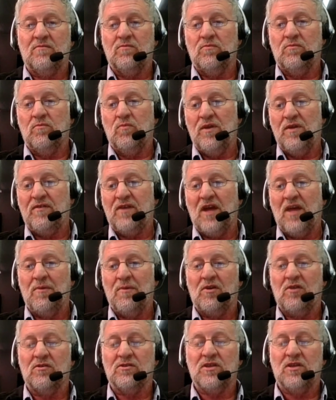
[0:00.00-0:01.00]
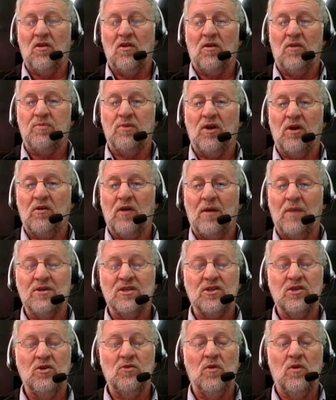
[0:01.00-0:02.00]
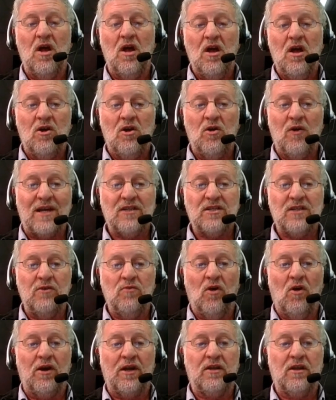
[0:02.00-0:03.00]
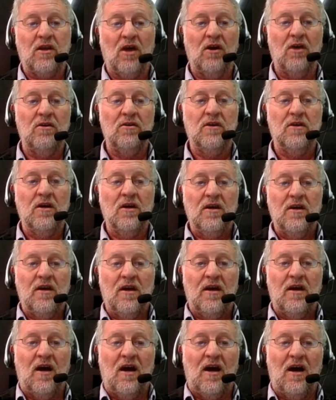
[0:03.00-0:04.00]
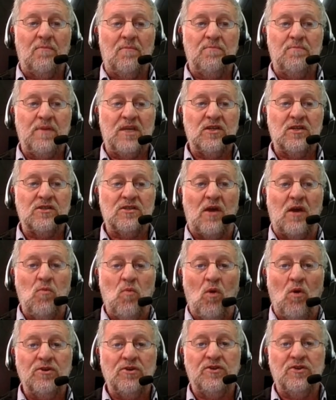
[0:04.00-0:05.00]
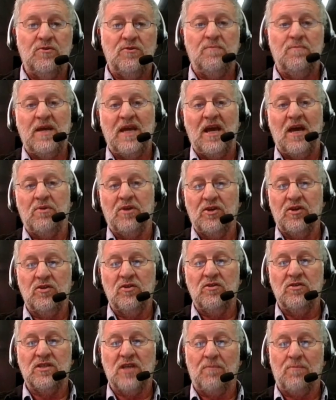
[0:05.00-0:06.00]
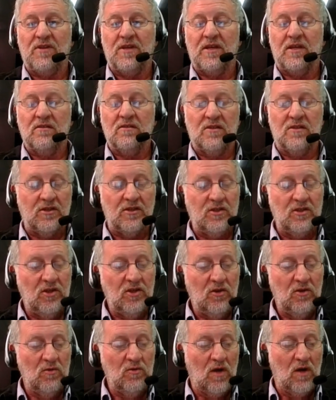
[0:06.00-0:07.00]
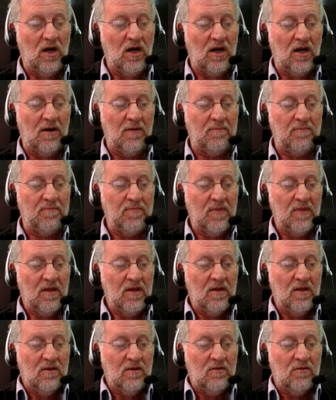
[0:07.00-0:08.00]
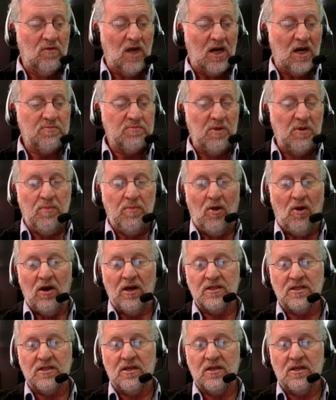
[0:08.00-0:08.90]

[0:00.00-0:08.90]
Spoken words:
We've come across a lot of programmers who actually write code because they want to be able to do something. The new Raspberry Pi